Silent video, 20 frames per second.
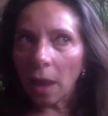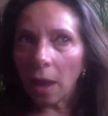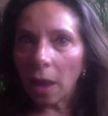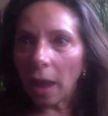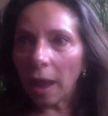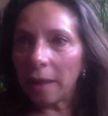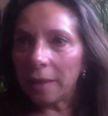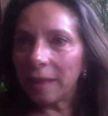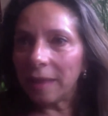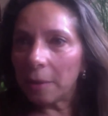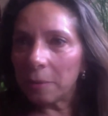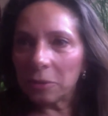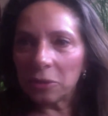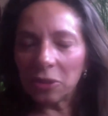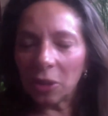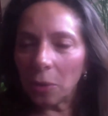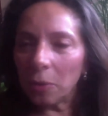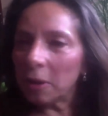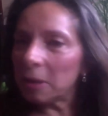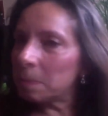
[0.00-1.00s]
there was
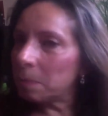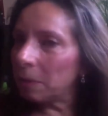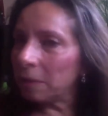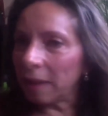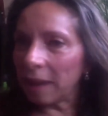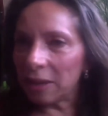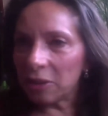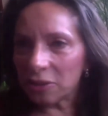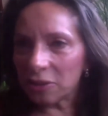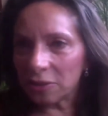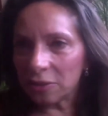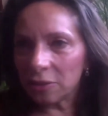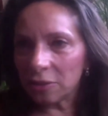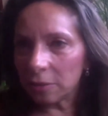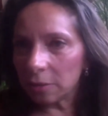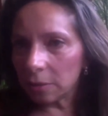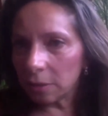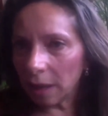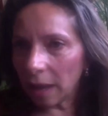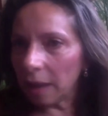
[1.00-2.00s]
no
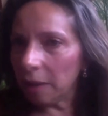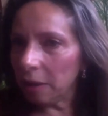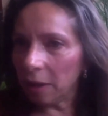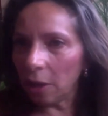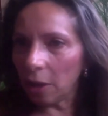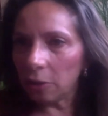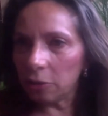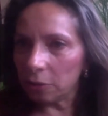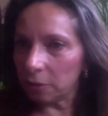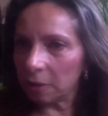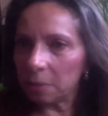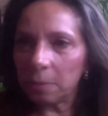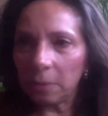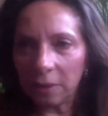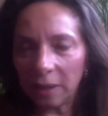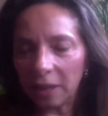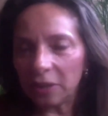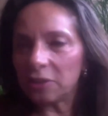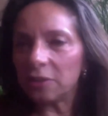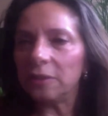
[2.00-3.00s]
explanation, any other
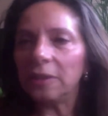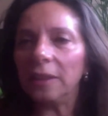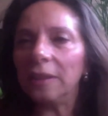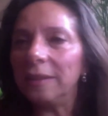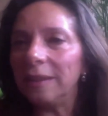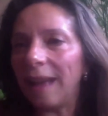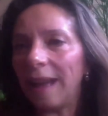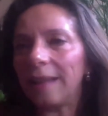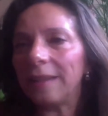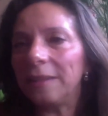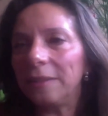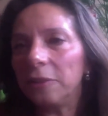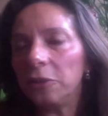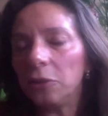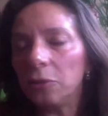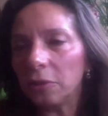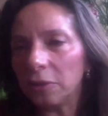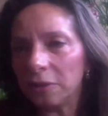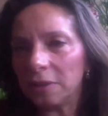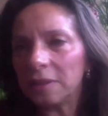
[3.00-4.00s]
explanation than that.
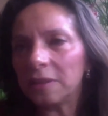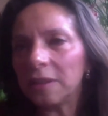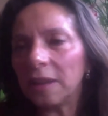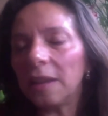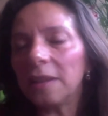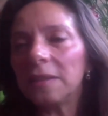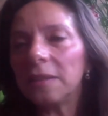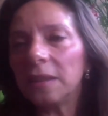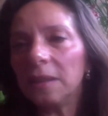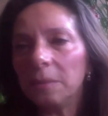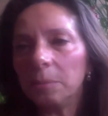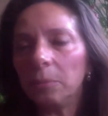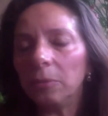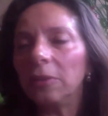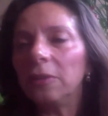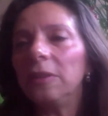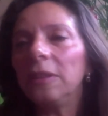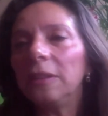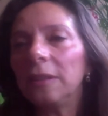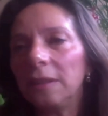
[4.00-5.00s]
You were discussing
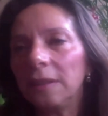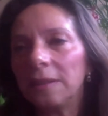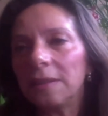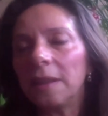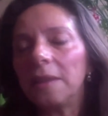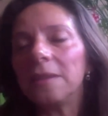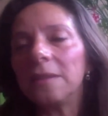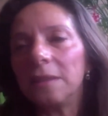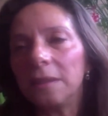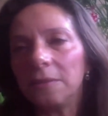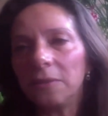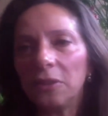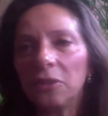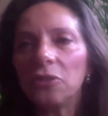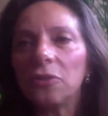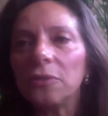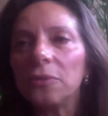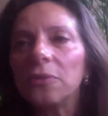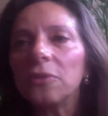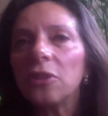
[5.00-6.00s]
politically sensitive
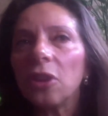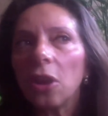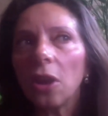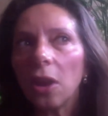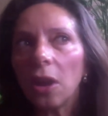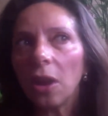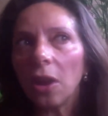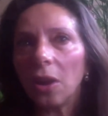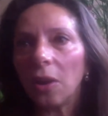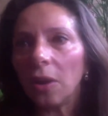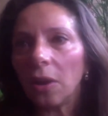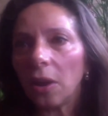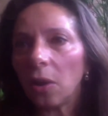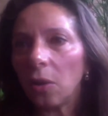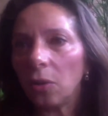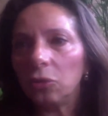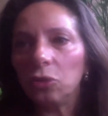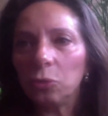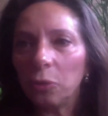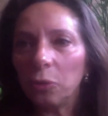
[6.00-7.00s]
issues
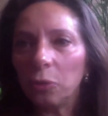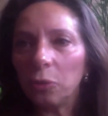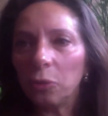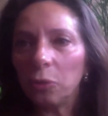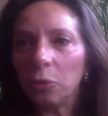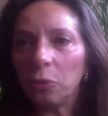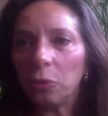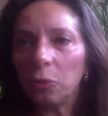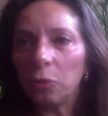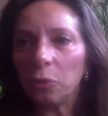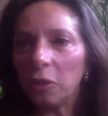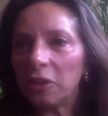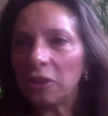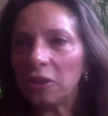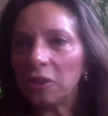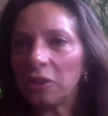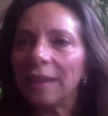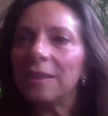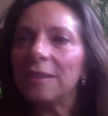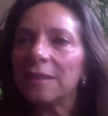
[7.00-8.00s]
on Twitter.
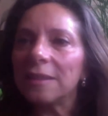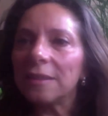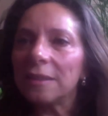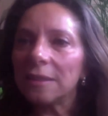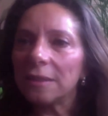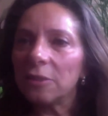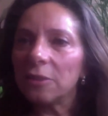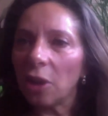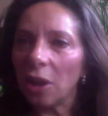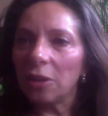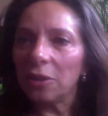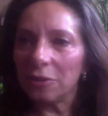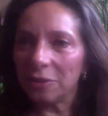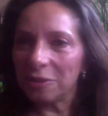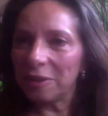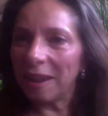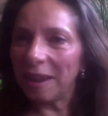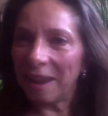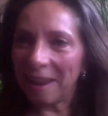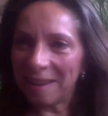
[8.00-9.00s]

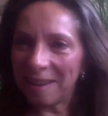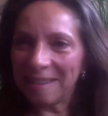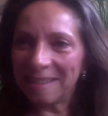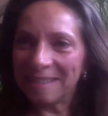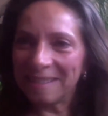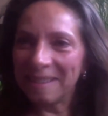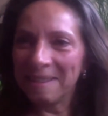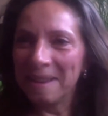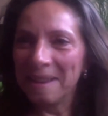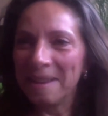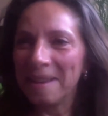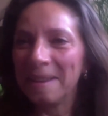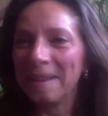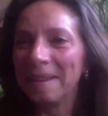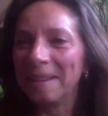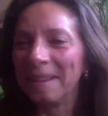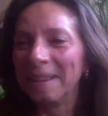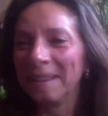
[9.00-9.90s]
That's not okay.